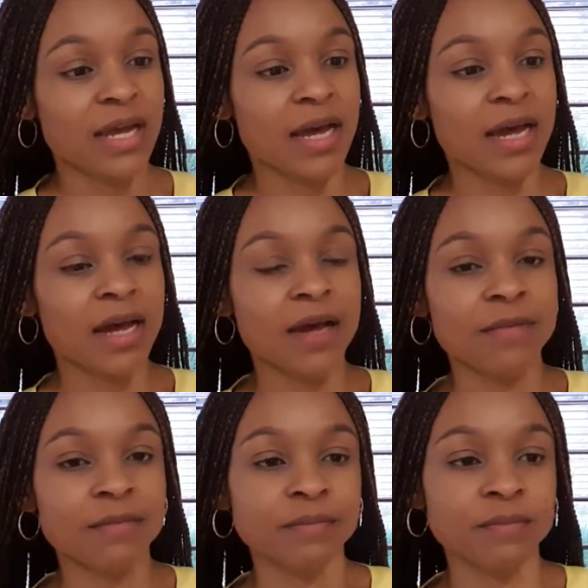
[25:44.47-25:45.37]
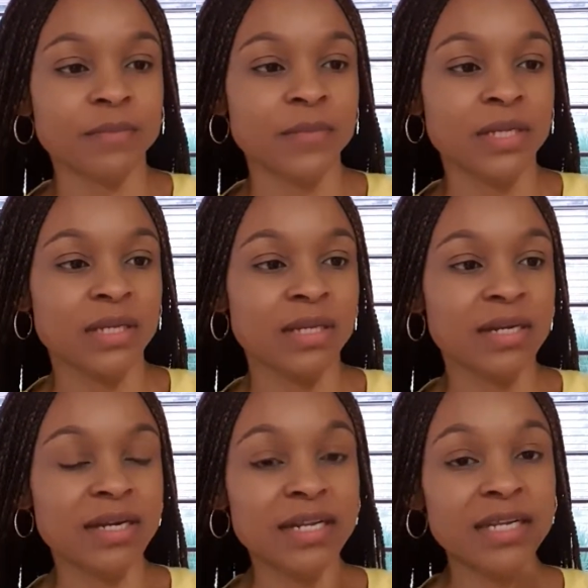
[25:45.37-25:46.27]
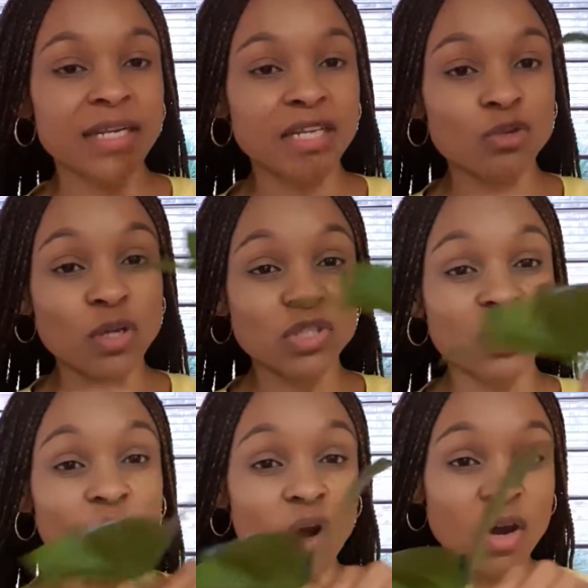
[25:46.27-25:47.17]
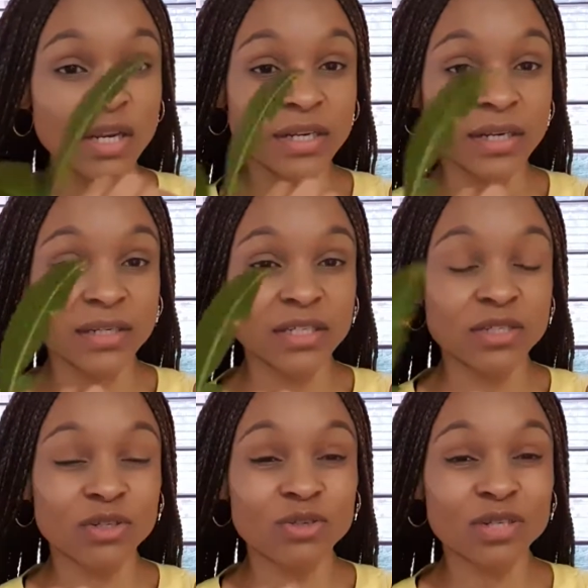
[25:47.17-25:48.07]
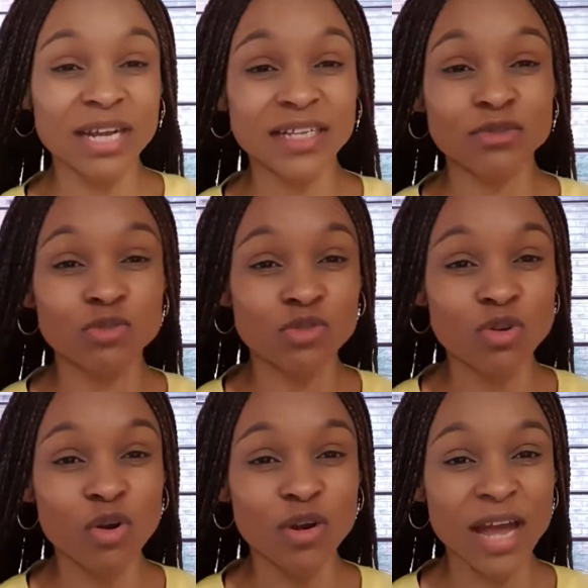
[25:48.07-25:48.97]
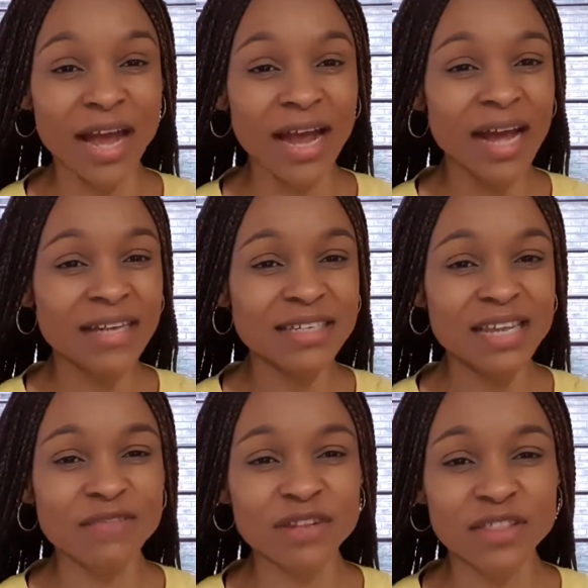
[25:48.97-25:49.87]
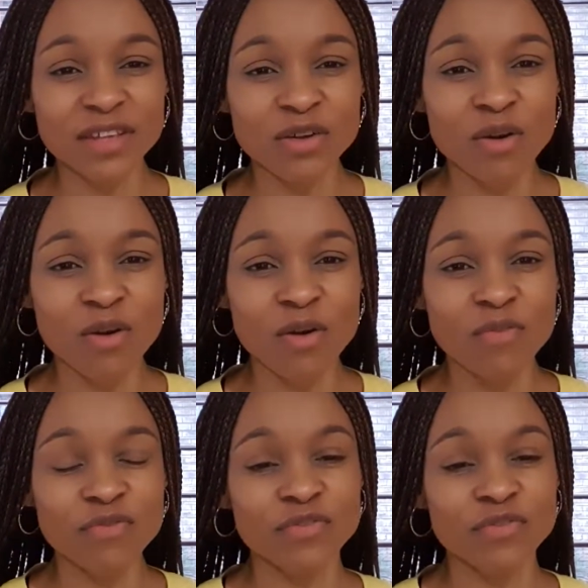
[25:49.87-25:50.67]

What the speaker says: Um, really, it was gone. It looked like it was gone. I cut everything off.